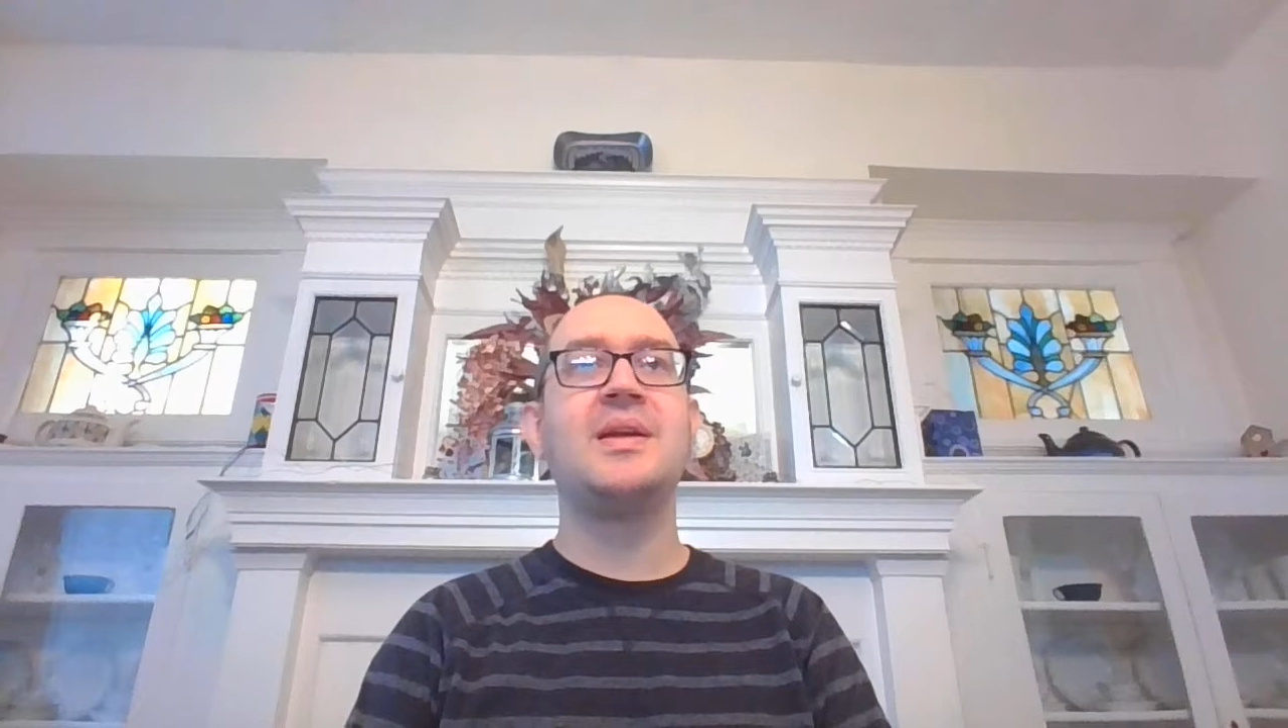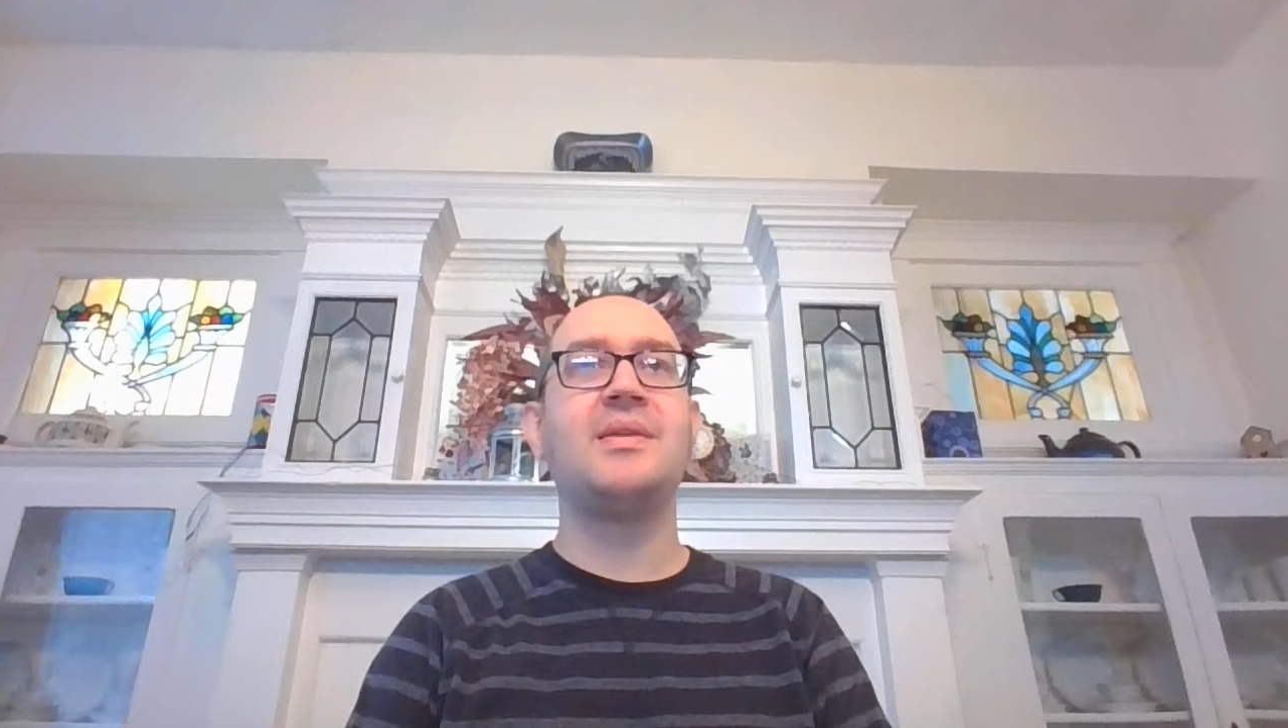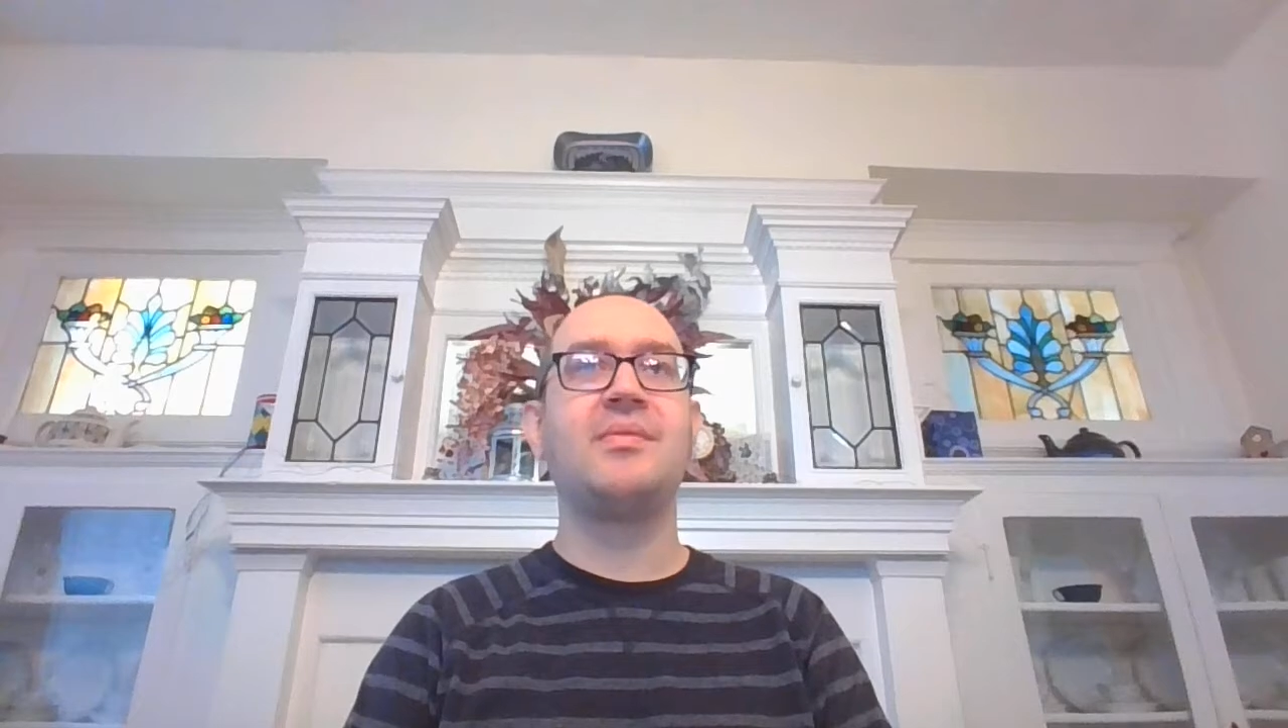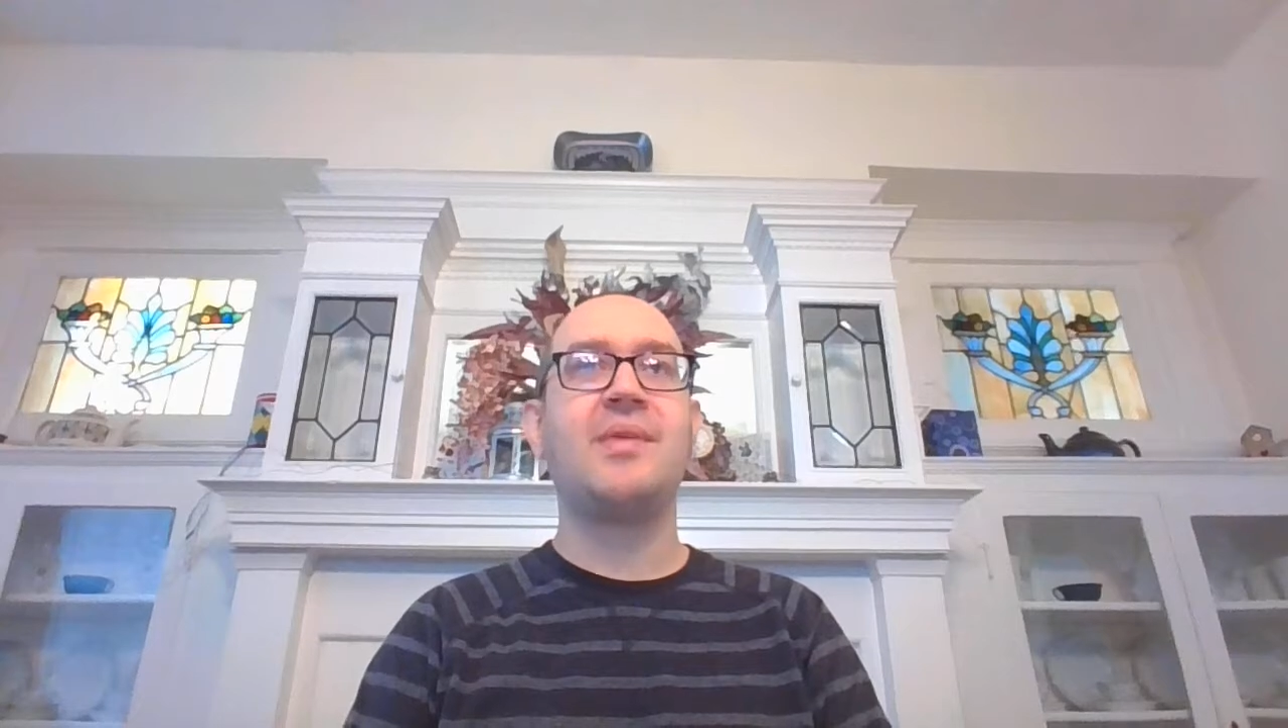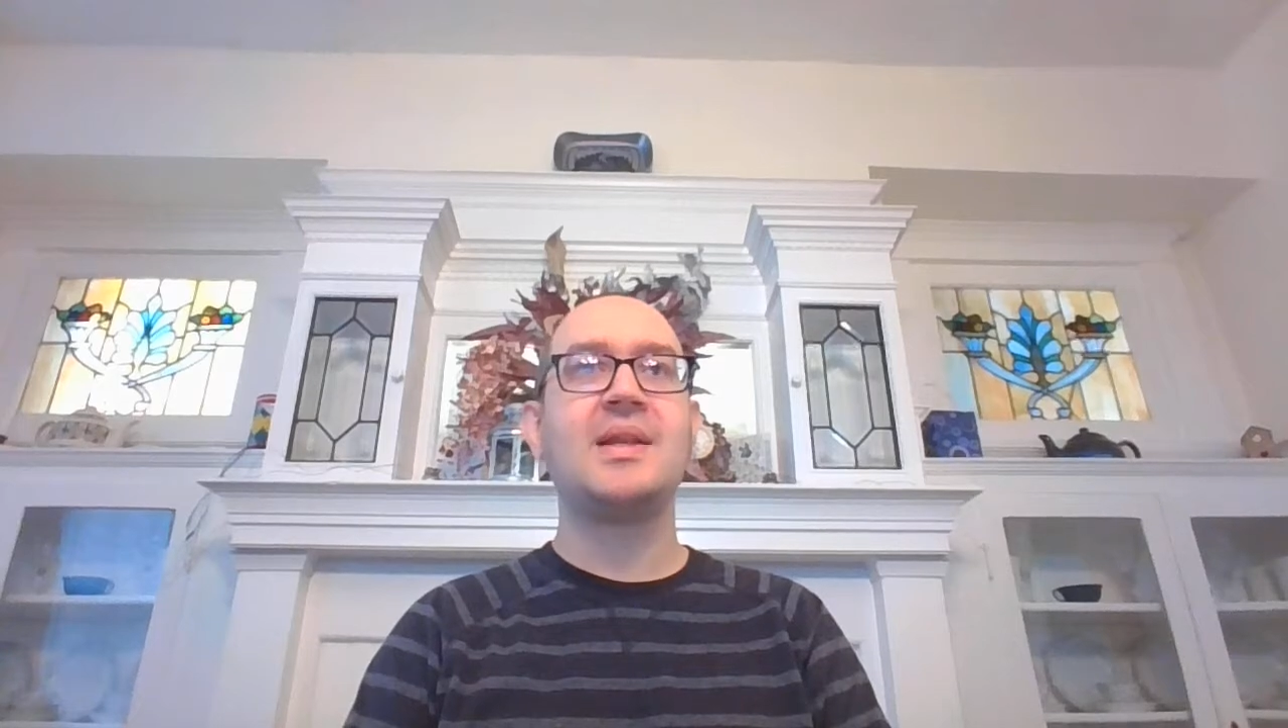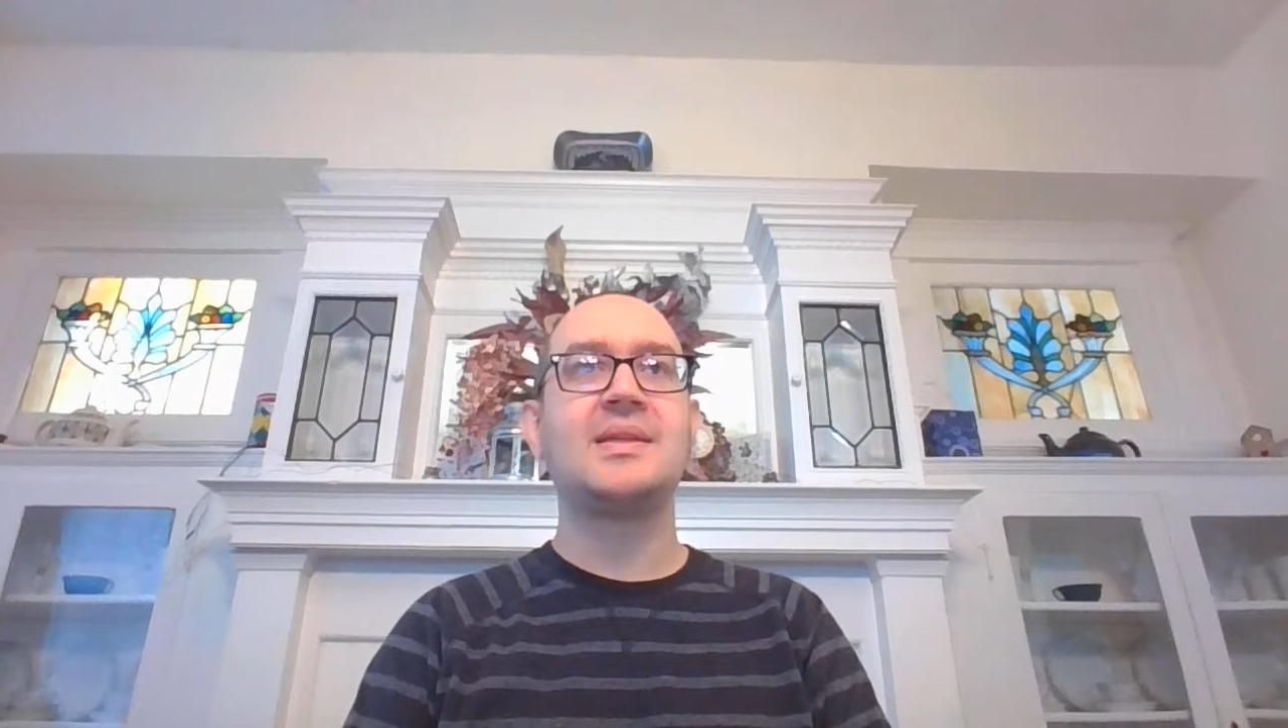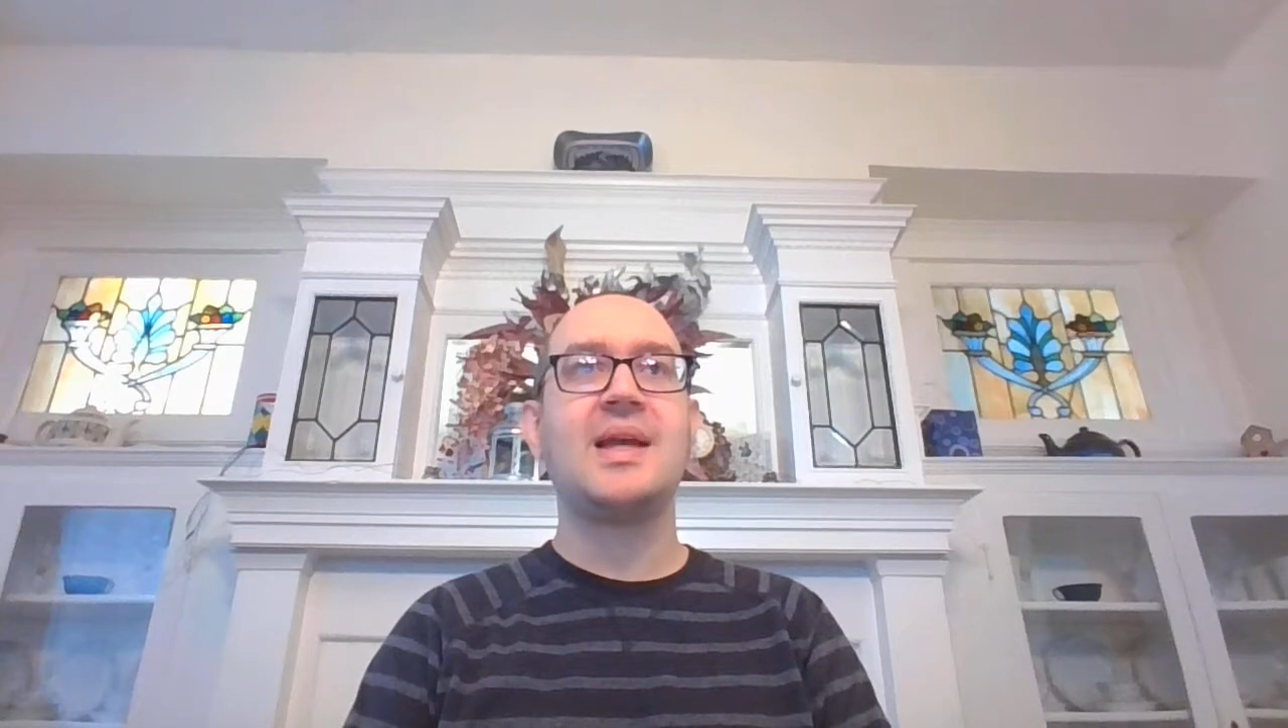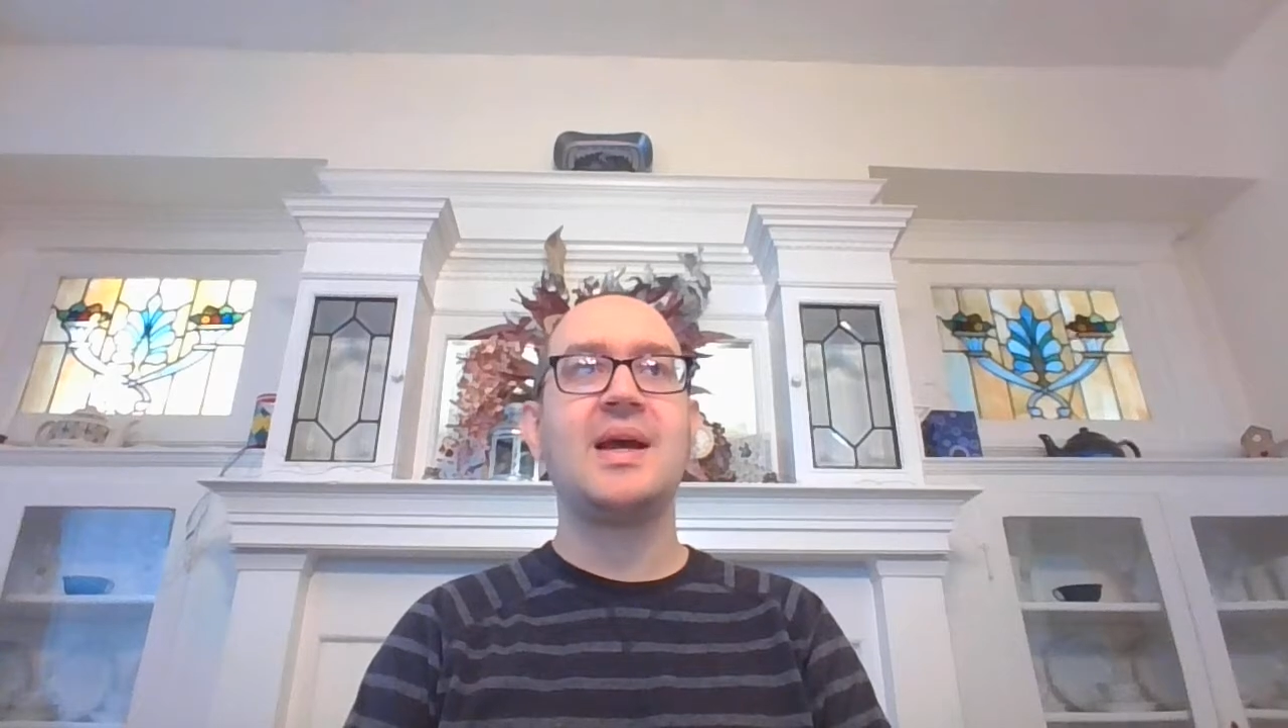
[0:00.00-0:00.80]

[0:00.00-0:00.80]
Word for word: that rents